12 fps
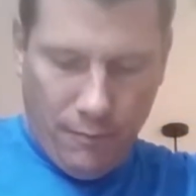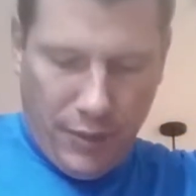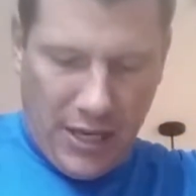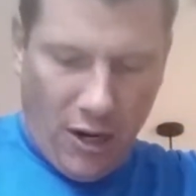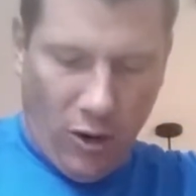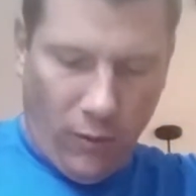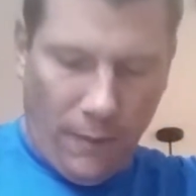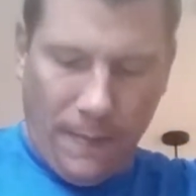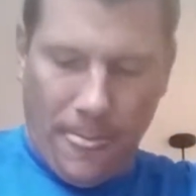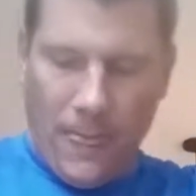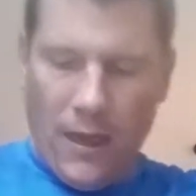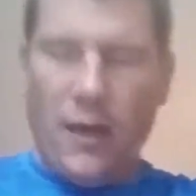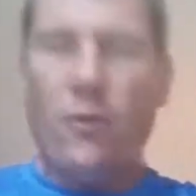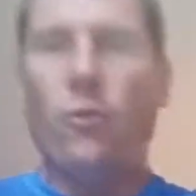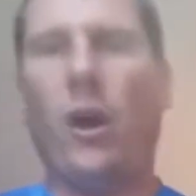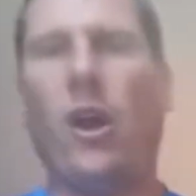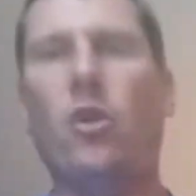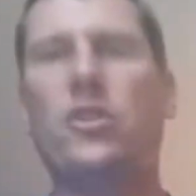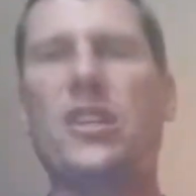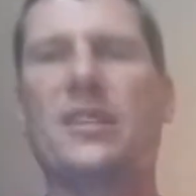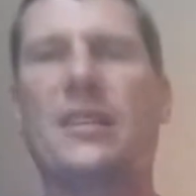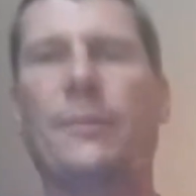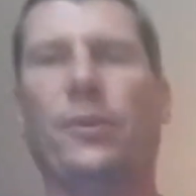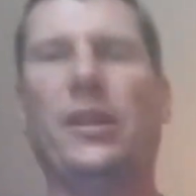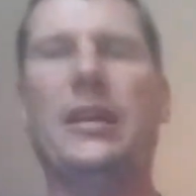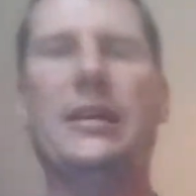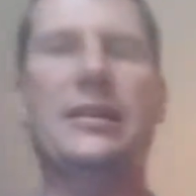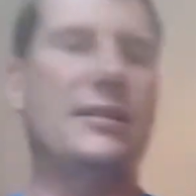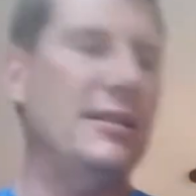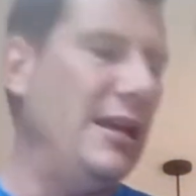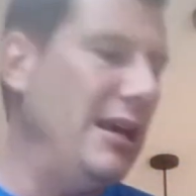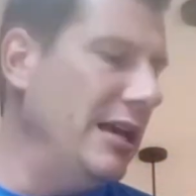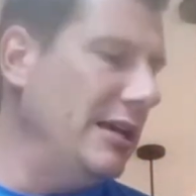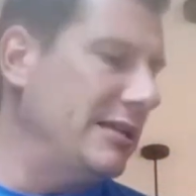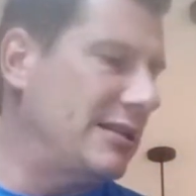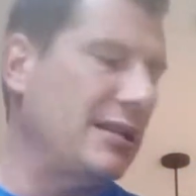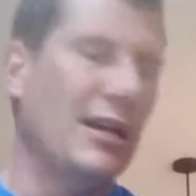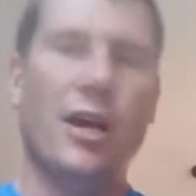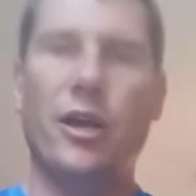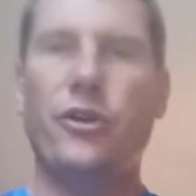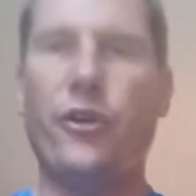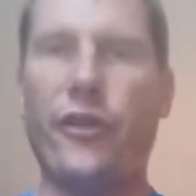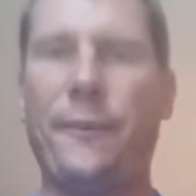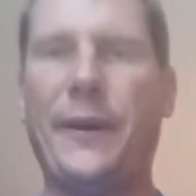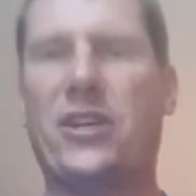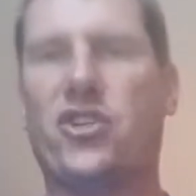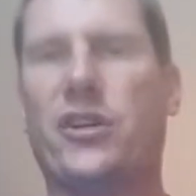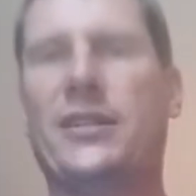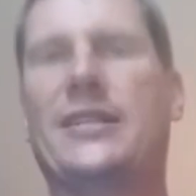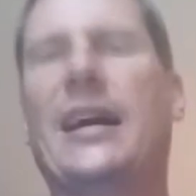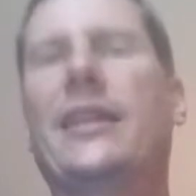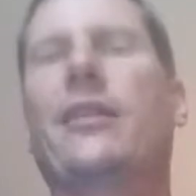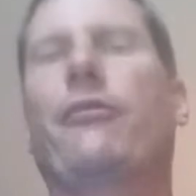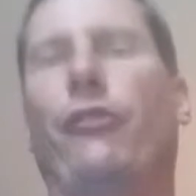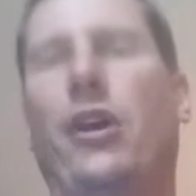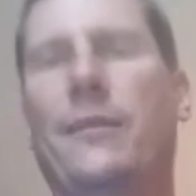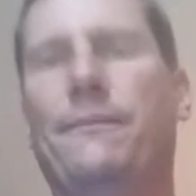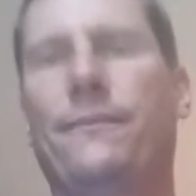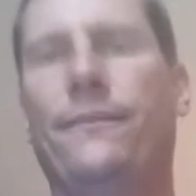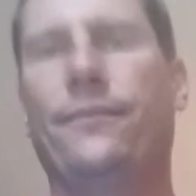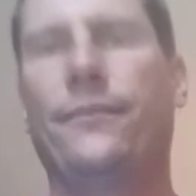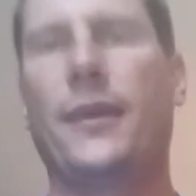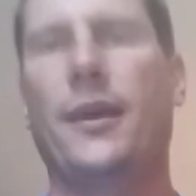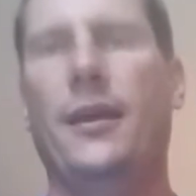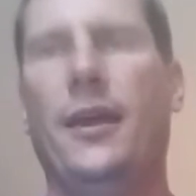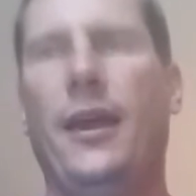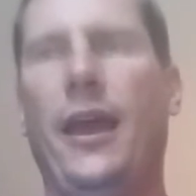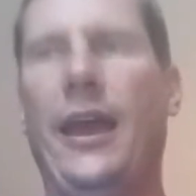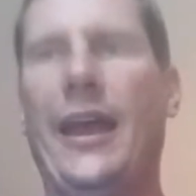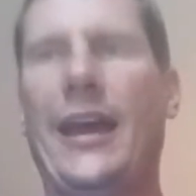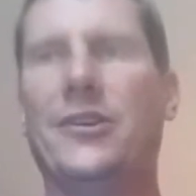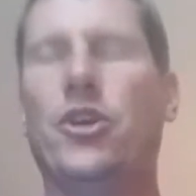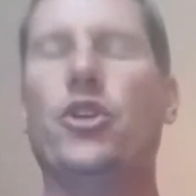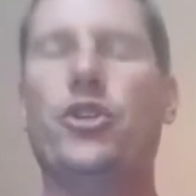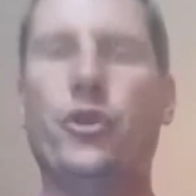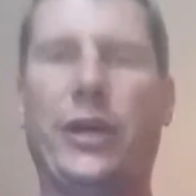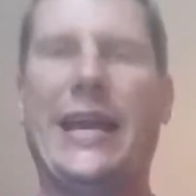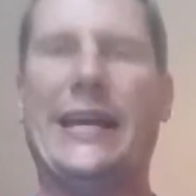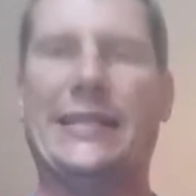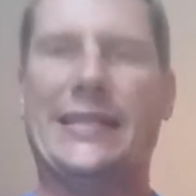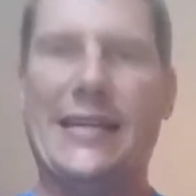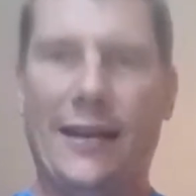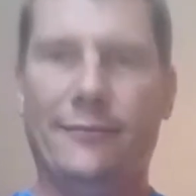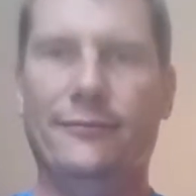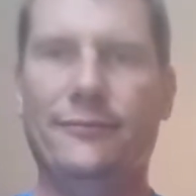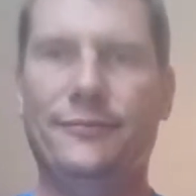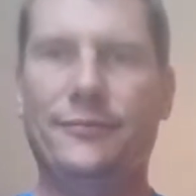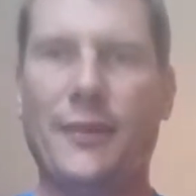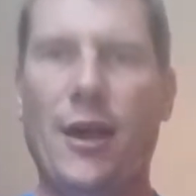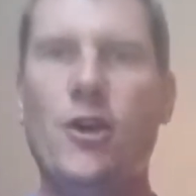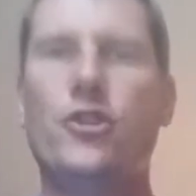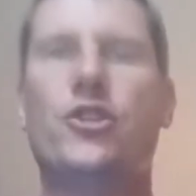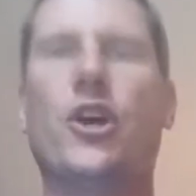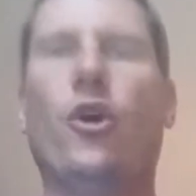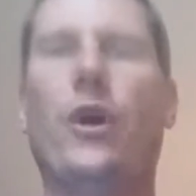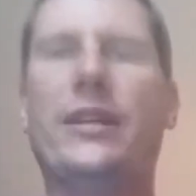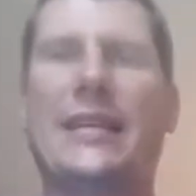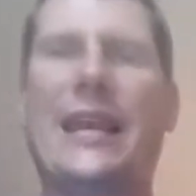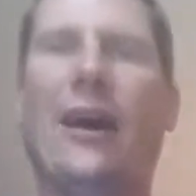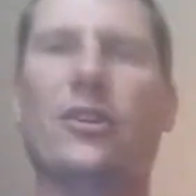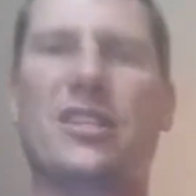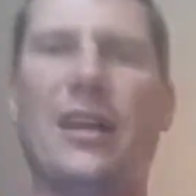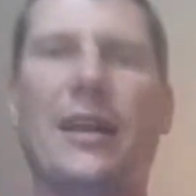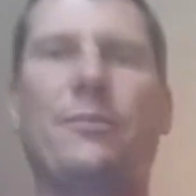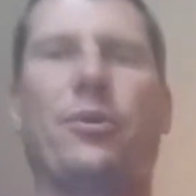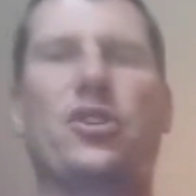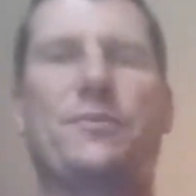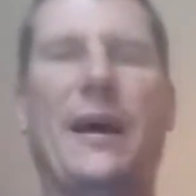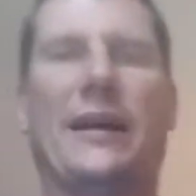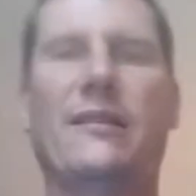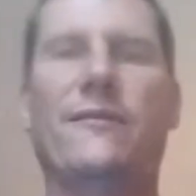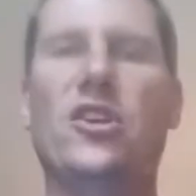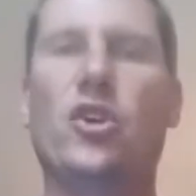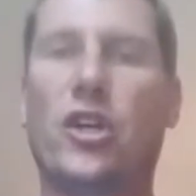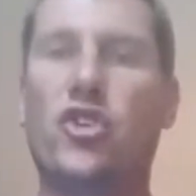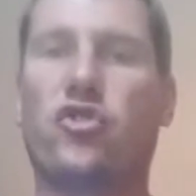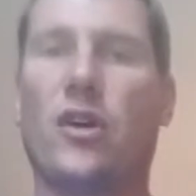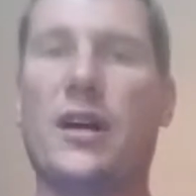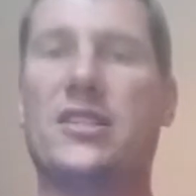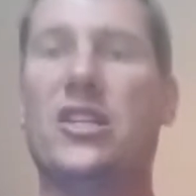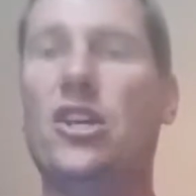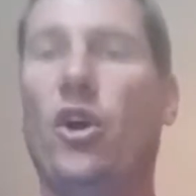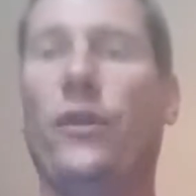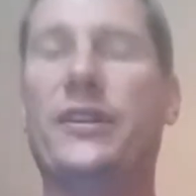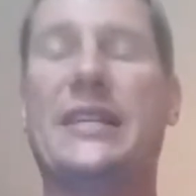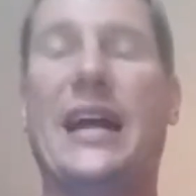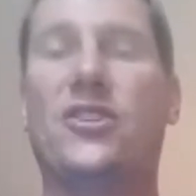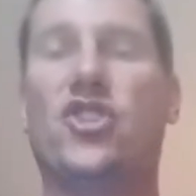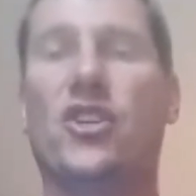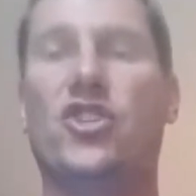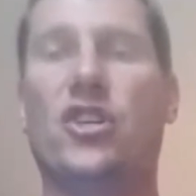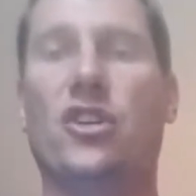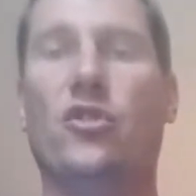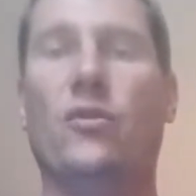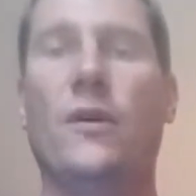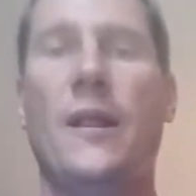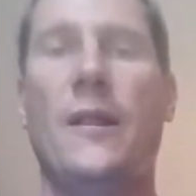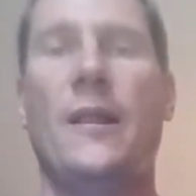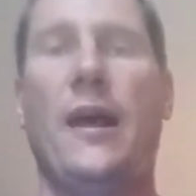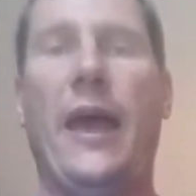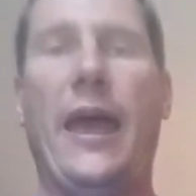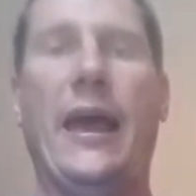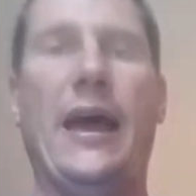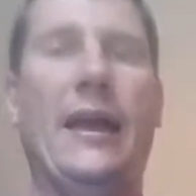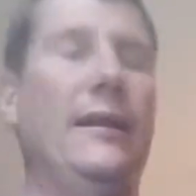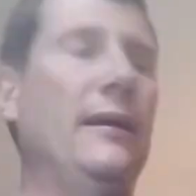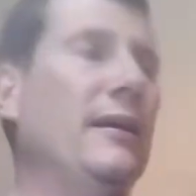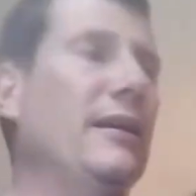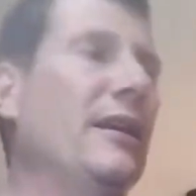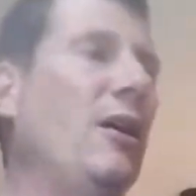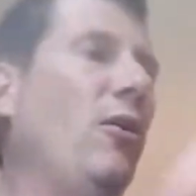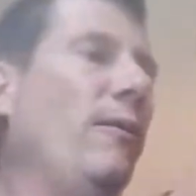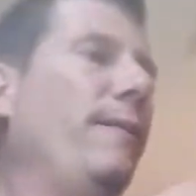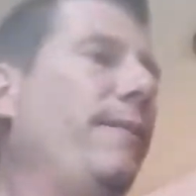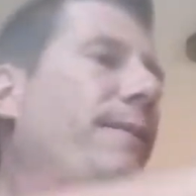but you know, what coaching simply is you're the picture inside the frame and you can't see it. So it's an outside perspective that you can trust, that you know that's not judging you. And, you know,